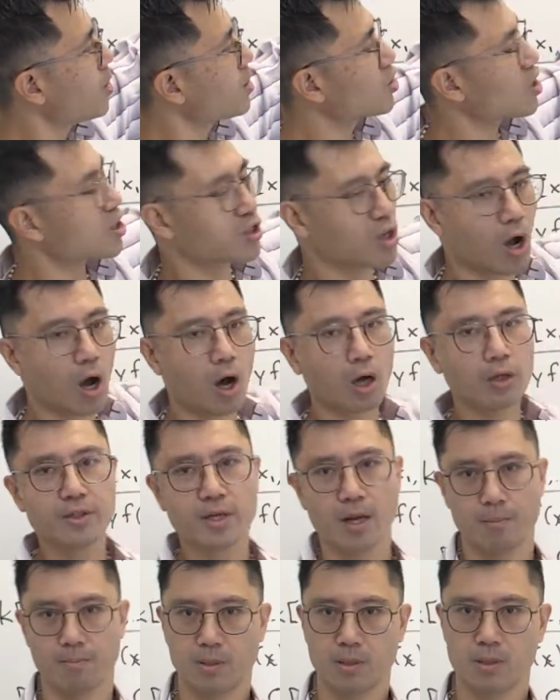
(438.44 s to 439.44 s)
is just the odd
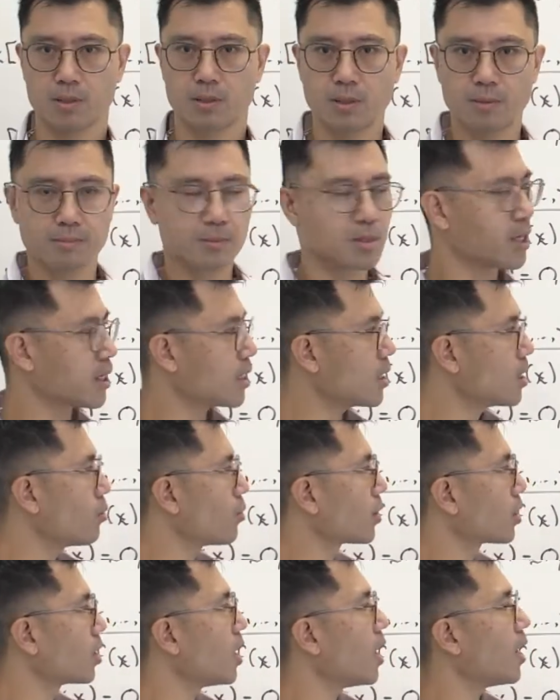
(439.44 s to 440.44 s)
numbers. So here
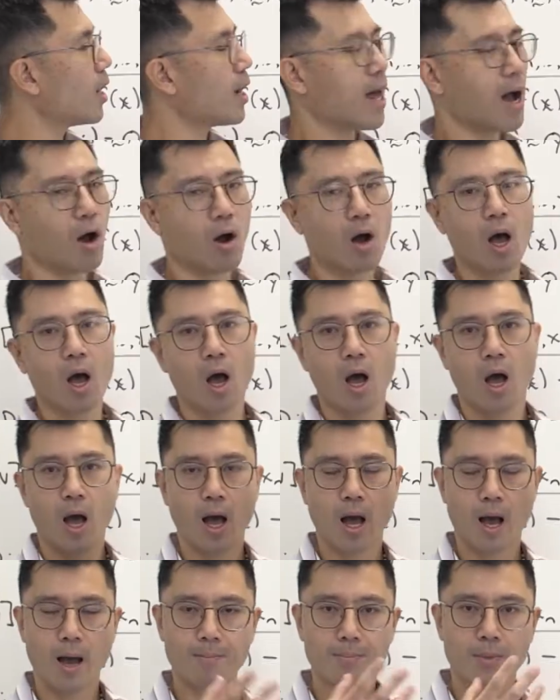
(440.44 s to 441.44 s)
we're going to allow
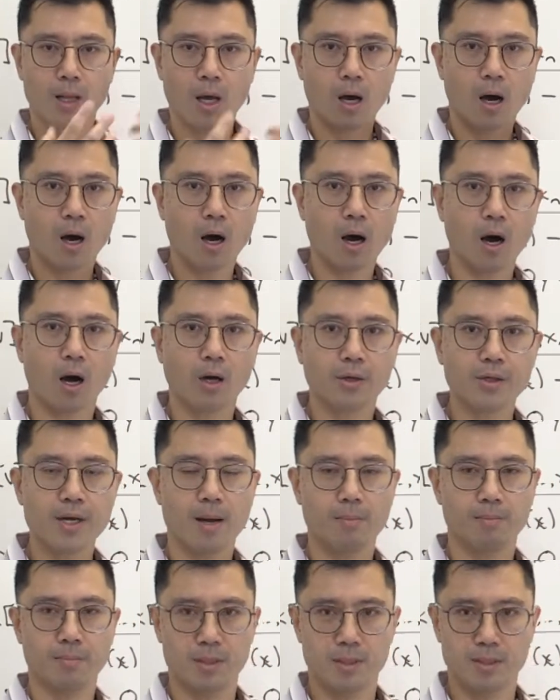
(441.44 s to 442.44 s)
odd
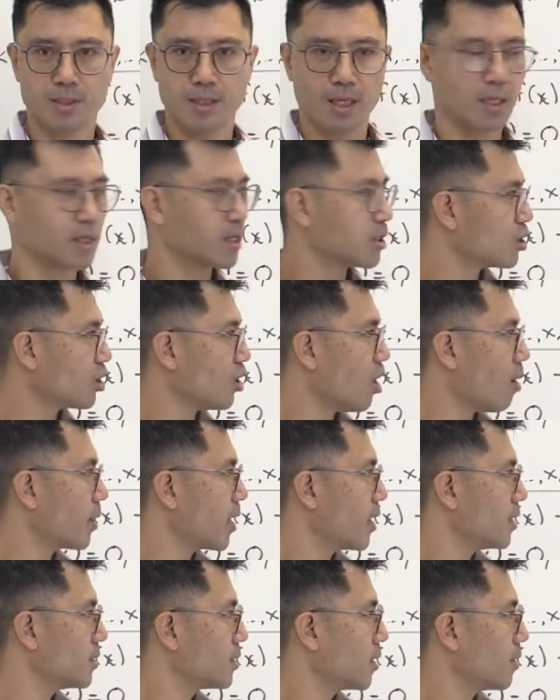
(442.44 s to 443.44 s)
numbers in the
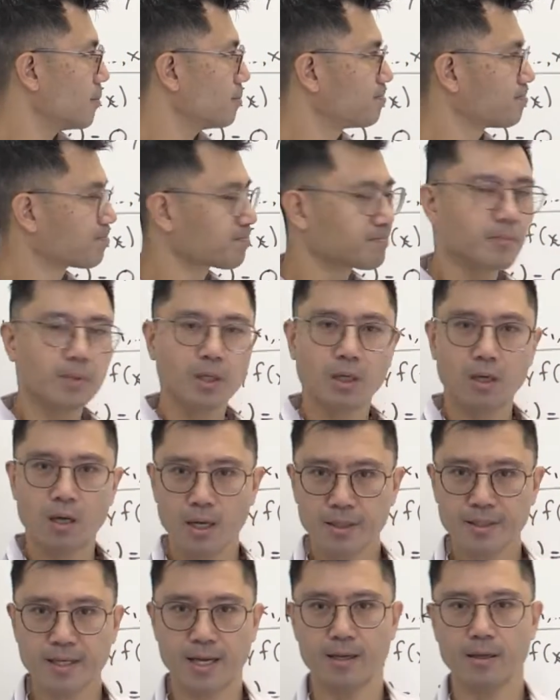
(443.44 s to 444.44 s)
denominator.
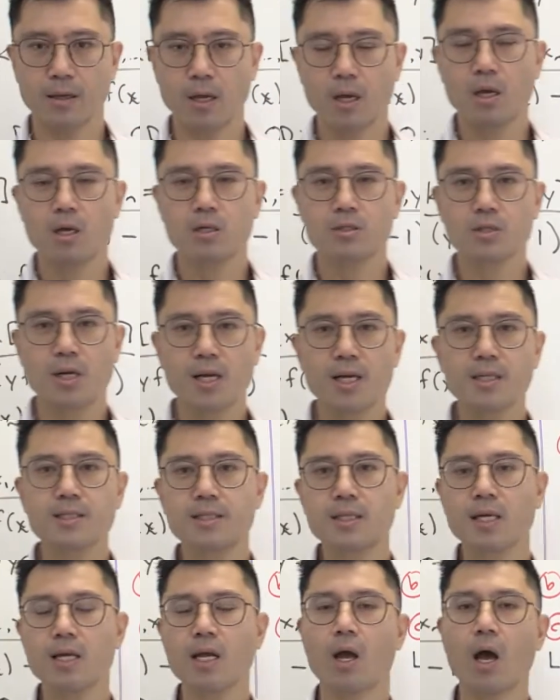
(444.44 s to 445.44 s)
Okay, so let's
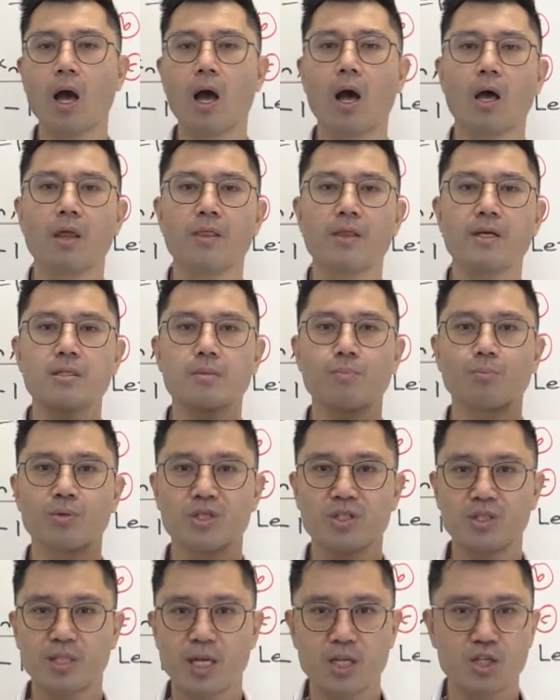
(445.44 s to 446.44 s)
see this
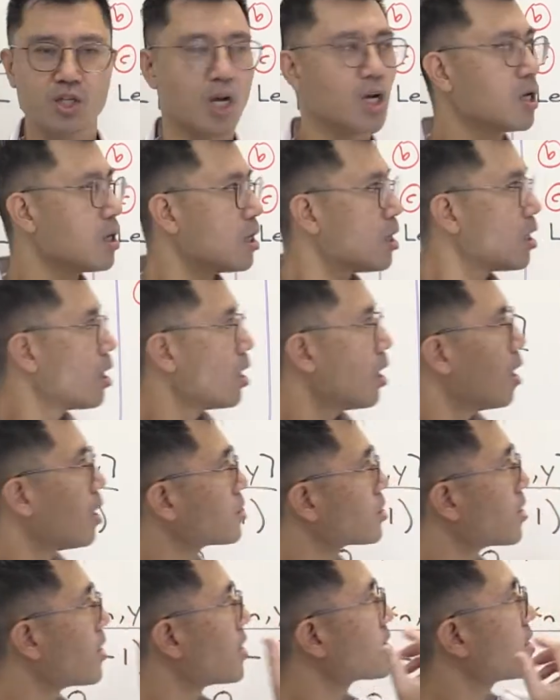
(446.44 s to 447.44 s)
procedure.
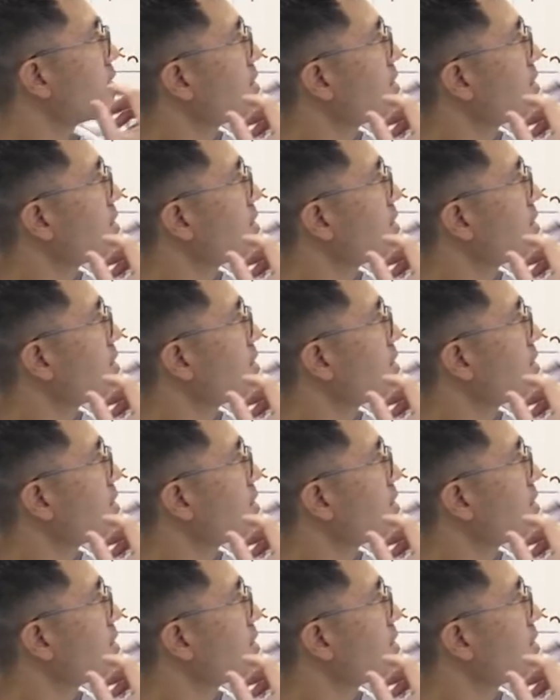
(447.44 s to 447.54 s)
So that's